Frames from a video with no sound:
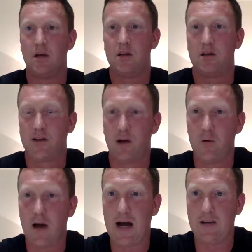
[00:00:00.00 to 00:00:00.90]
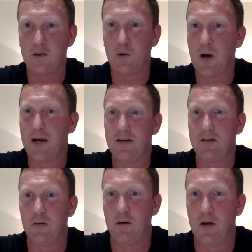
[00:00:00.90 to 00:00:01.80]
So as
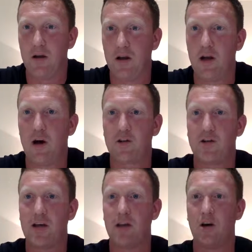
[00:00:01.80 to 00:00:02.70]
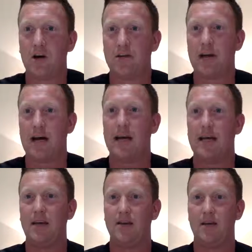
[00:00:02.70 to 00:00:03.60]
always, the last thing that I
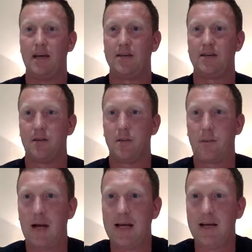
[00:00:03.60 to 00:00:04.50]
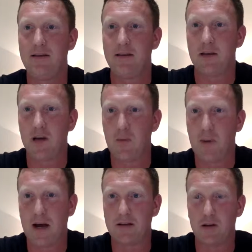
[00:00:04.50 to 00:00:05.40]
say is this. Please go
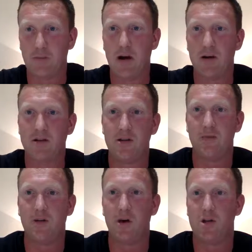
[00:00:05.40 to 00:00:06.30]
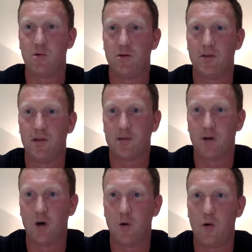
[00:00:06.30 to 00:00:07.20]
back to the person that invited you onto this
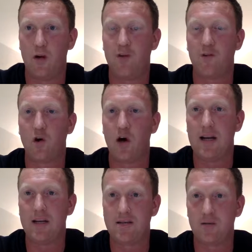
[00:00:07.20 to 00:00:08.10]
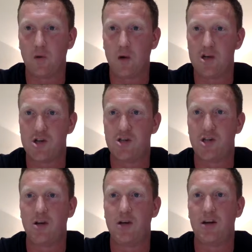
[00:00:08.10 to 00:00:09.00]
call. If you've got a list of questions
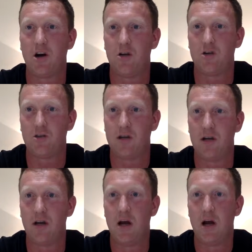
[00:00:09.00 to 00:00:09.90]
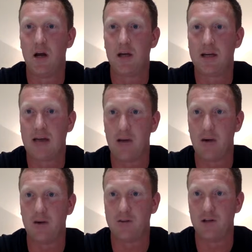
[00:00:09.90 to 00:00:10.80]
that you need answering, get them
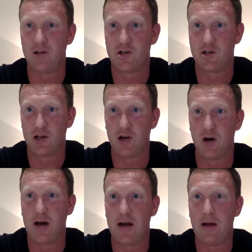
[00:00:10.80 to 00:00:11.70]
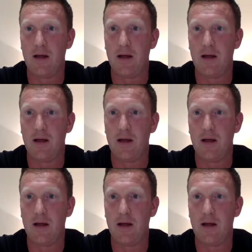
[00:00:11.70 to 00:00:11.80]
answered tonight.